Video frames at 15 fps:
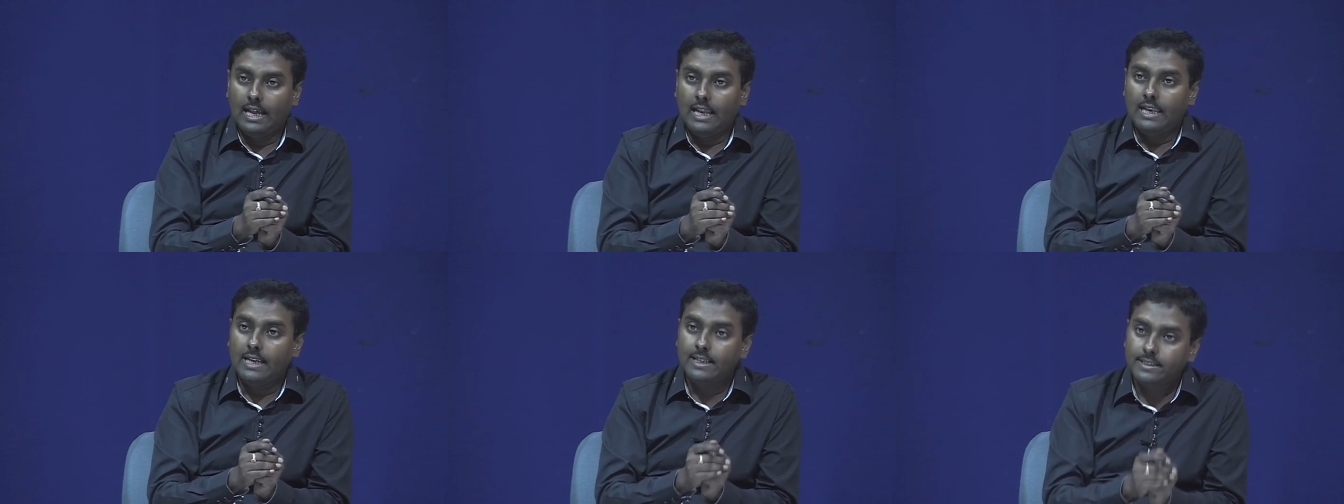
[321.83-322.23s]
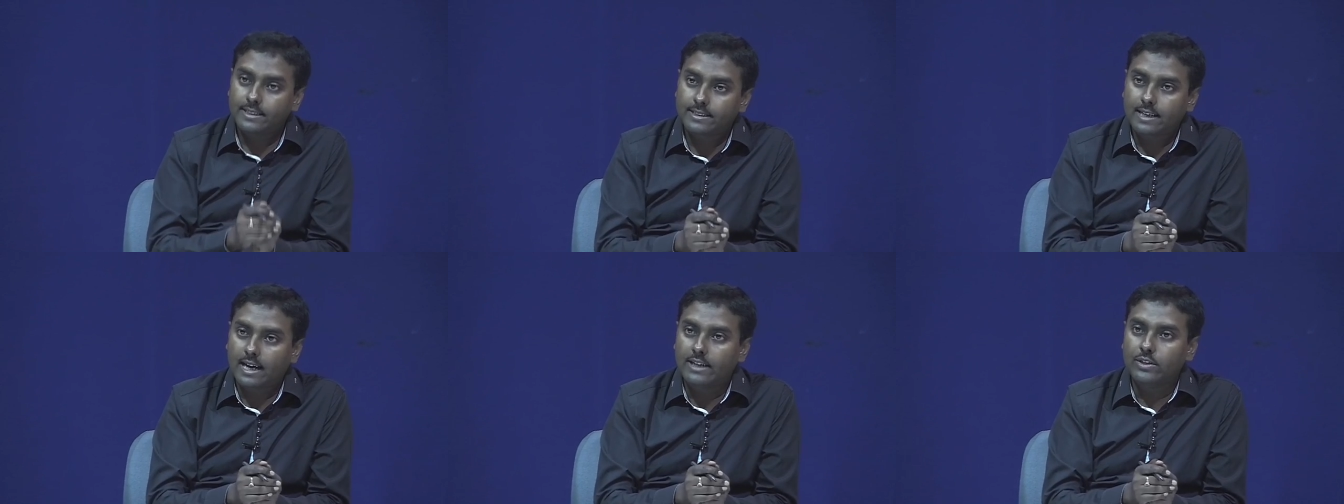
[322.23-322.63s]
Let us
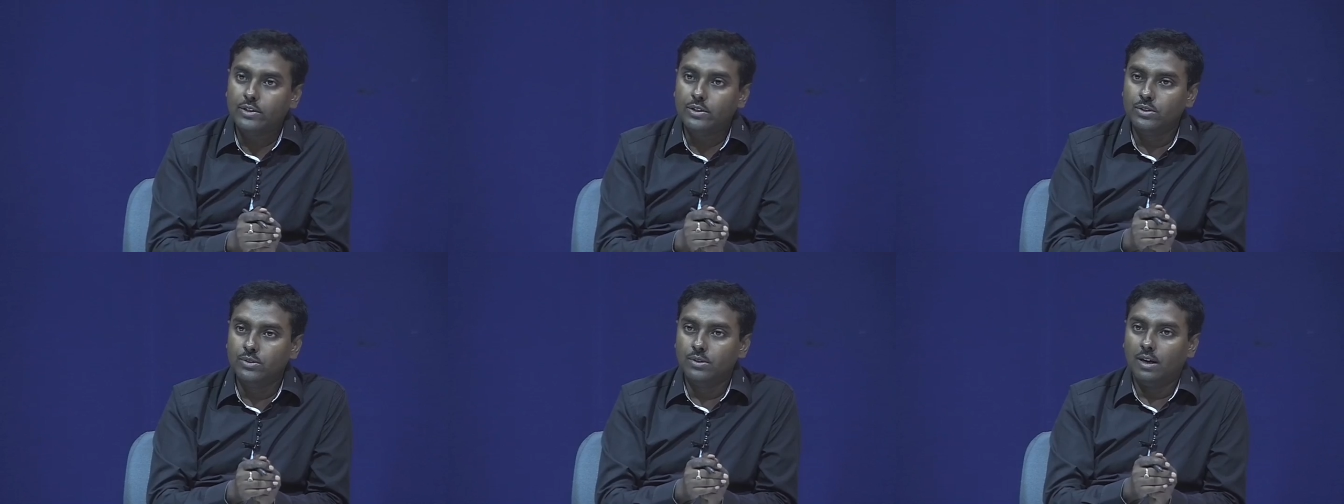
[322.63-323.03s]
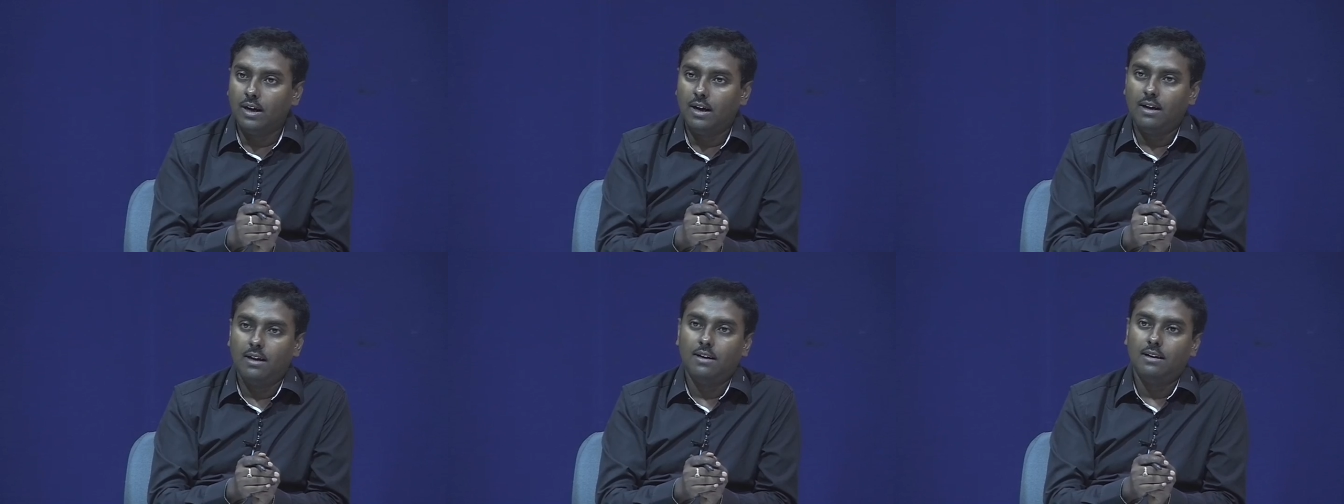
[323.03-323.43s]
try to do
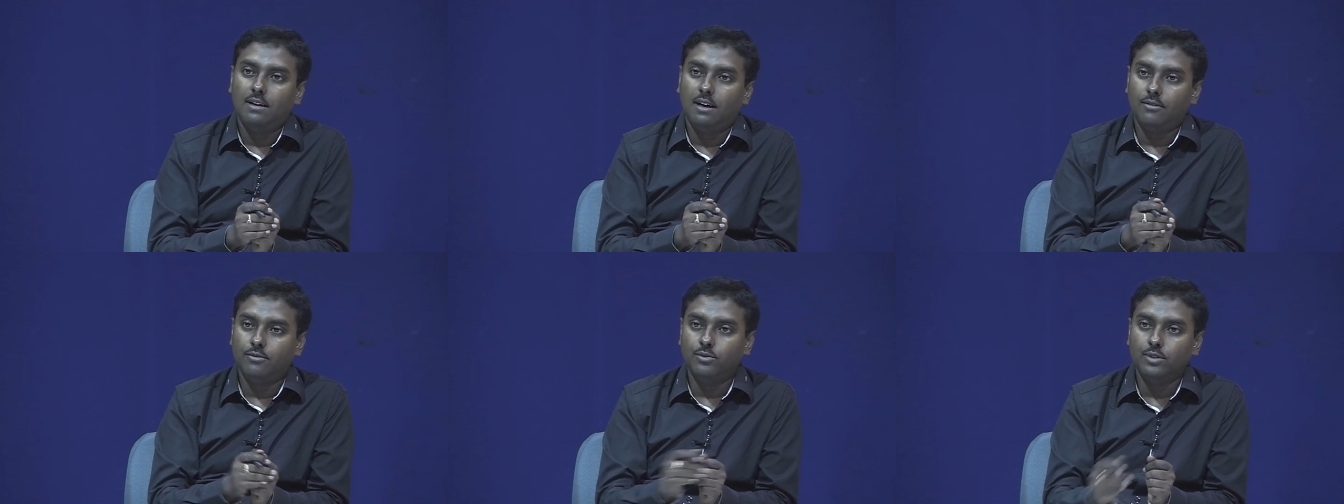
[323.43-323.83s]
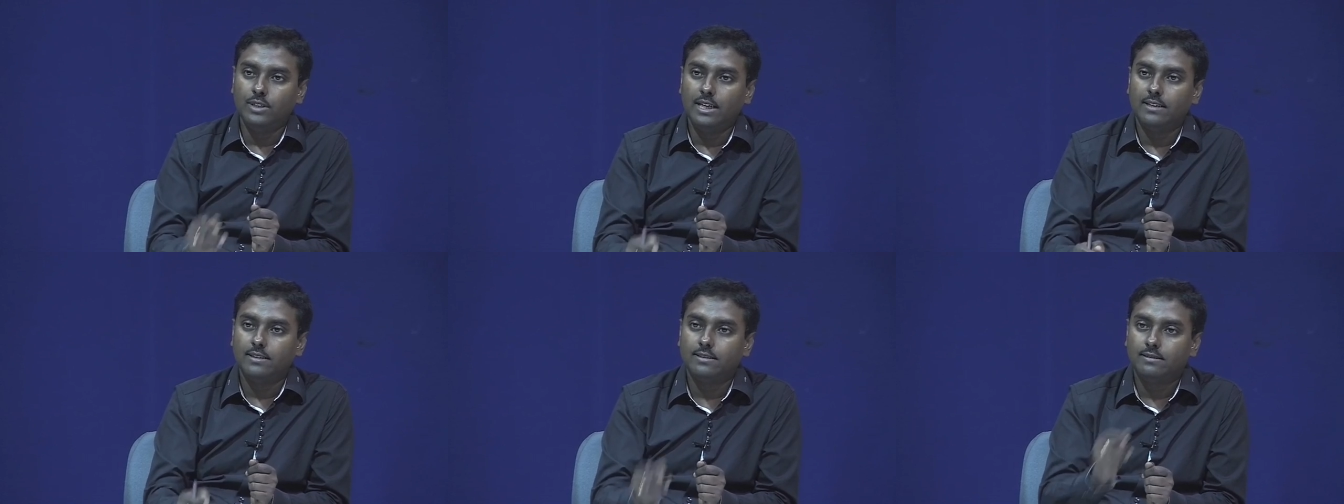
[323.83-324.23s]
a
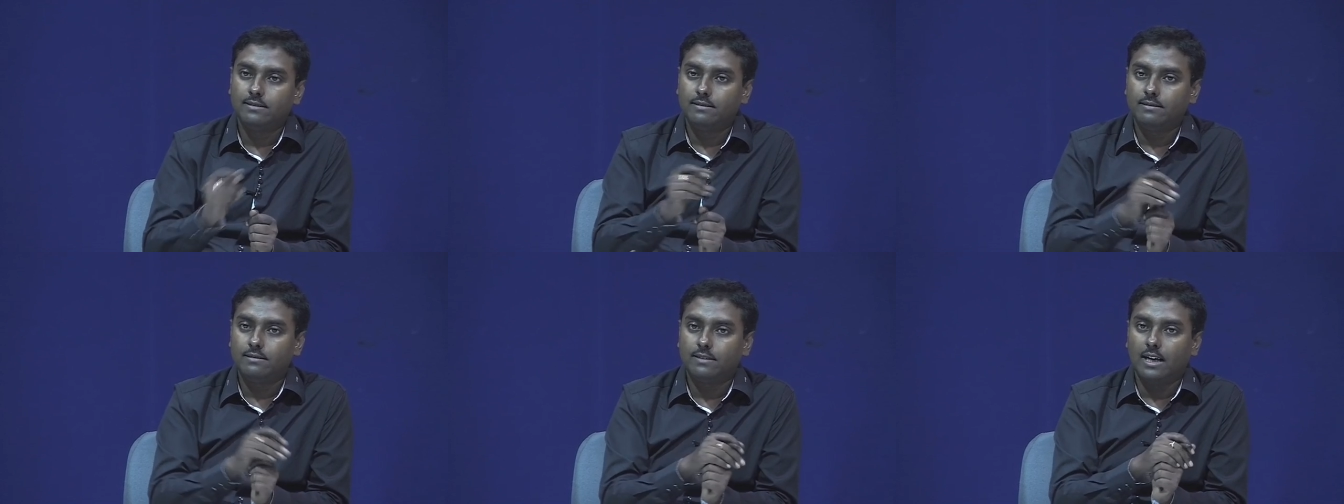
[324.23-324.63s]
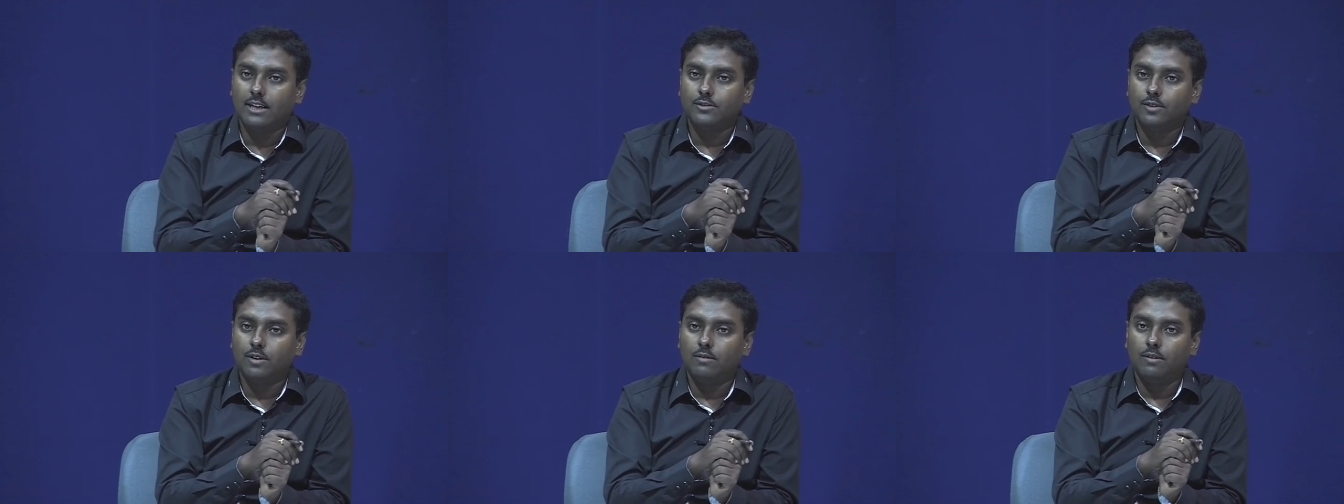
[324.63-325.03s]
Fourier
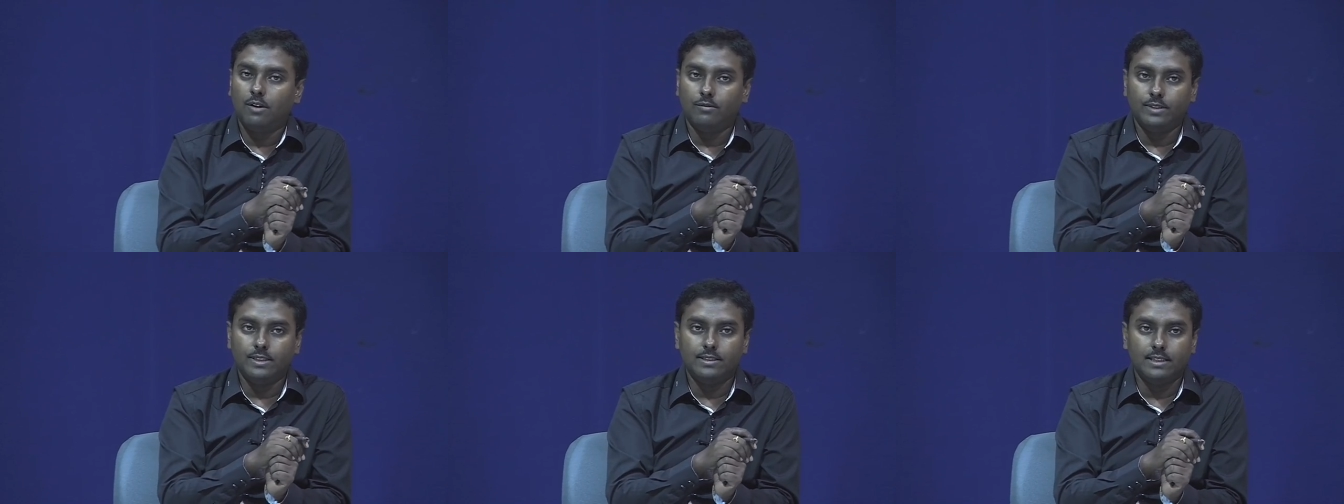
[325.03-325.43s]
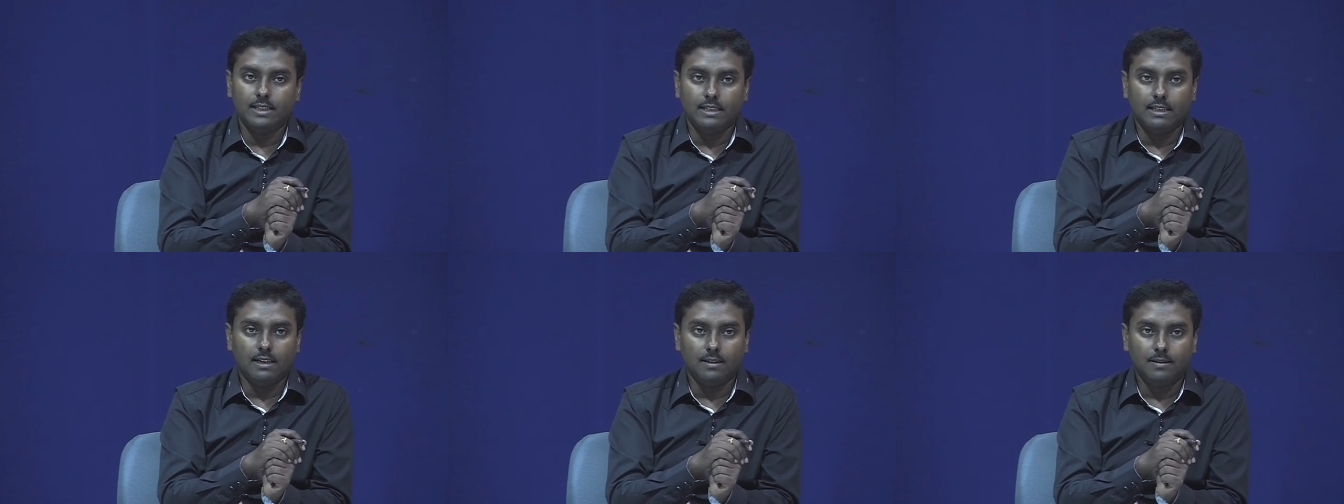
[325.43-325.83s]
transform of this
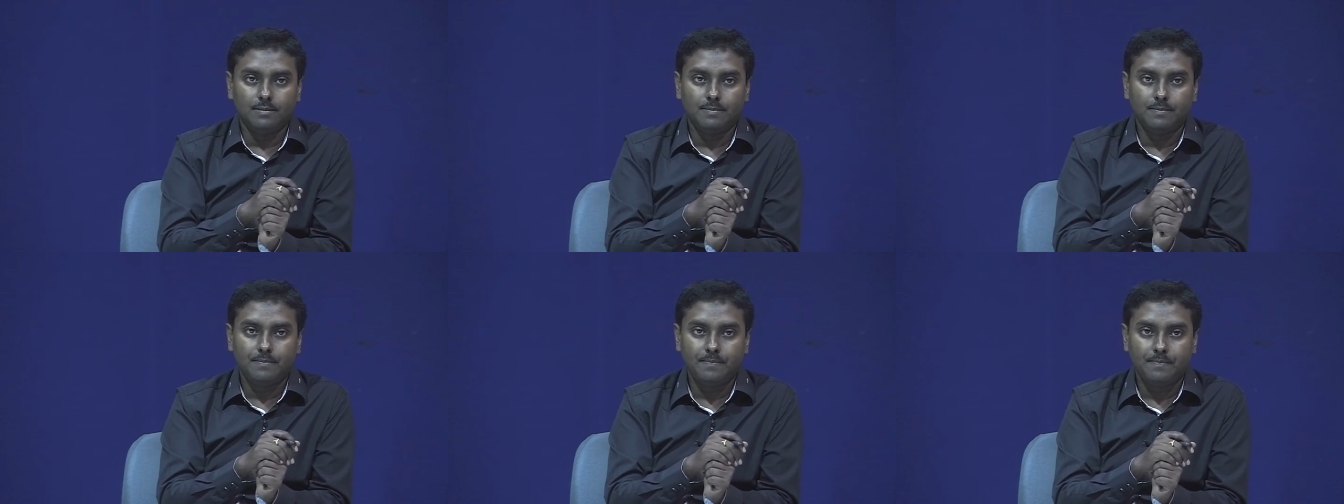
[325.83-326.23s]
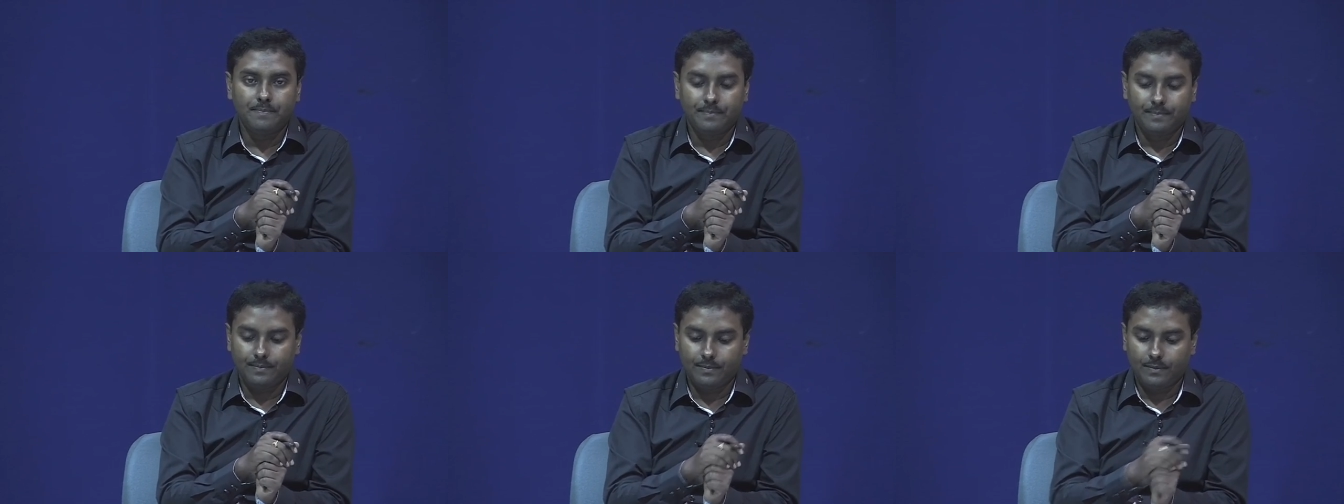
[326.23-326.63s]
signal,
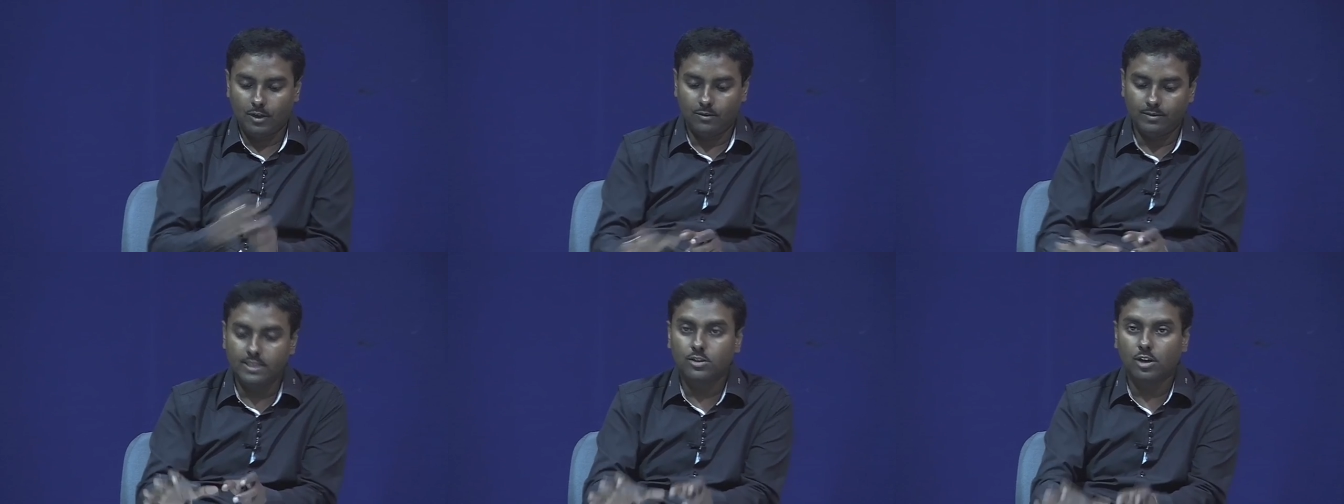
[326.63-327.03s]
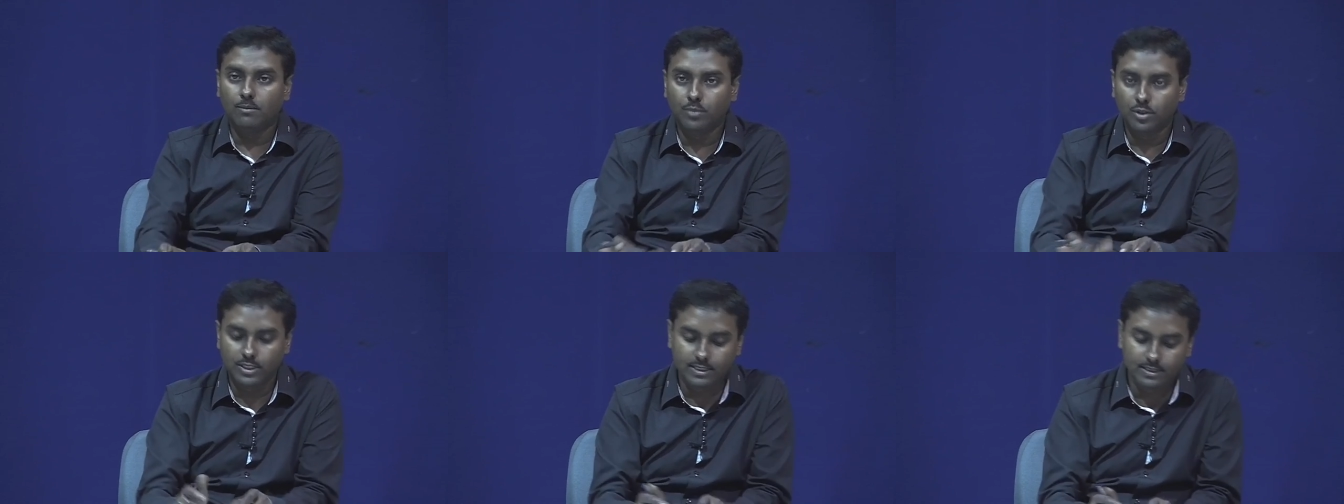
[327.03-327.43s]
of this
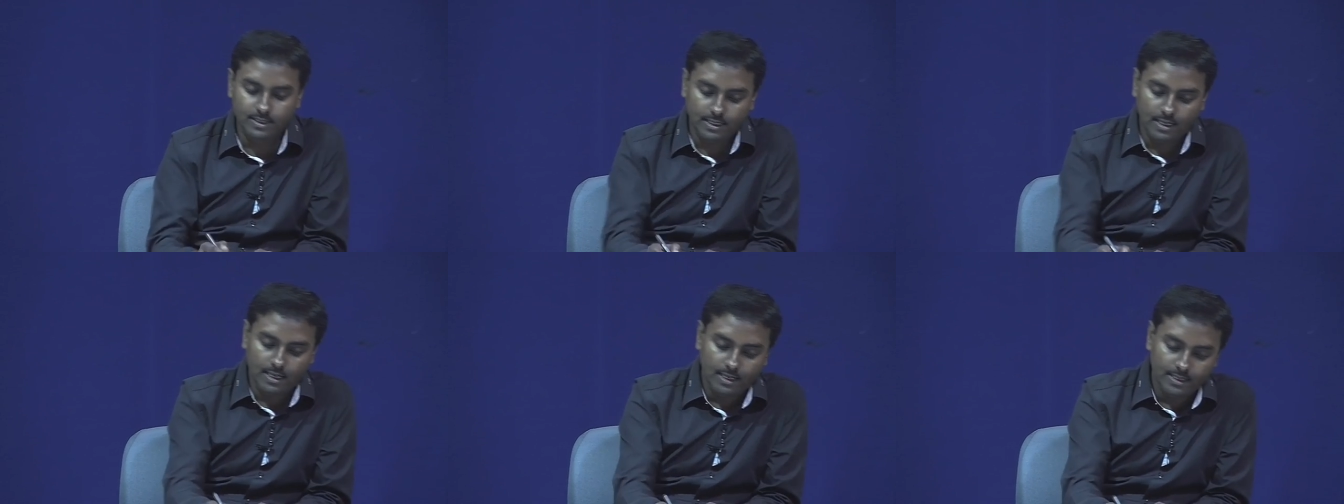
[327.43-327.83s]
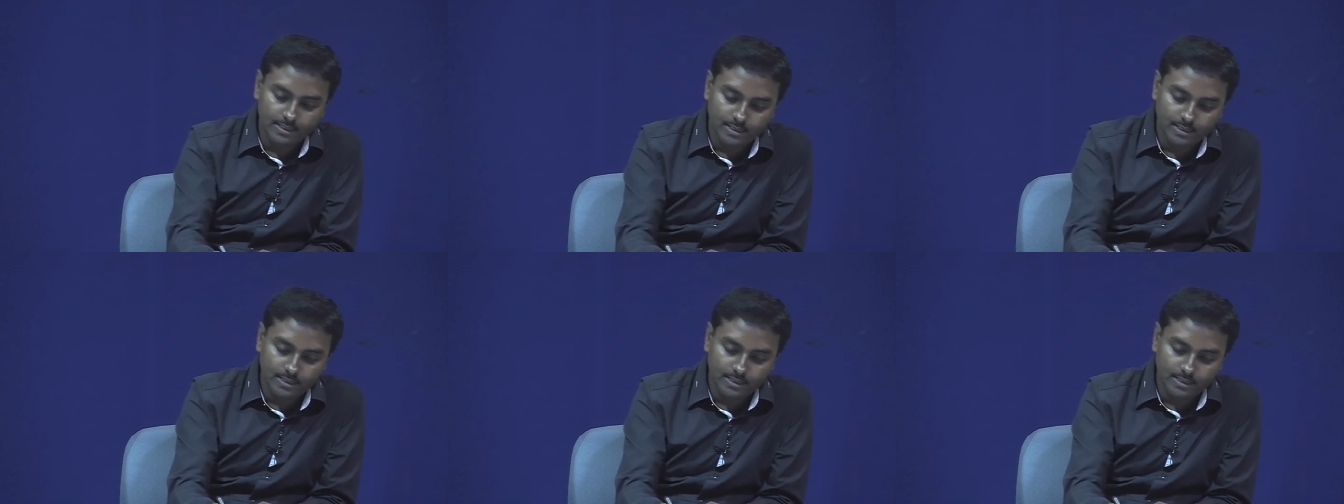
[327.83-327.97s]
composite signal. Let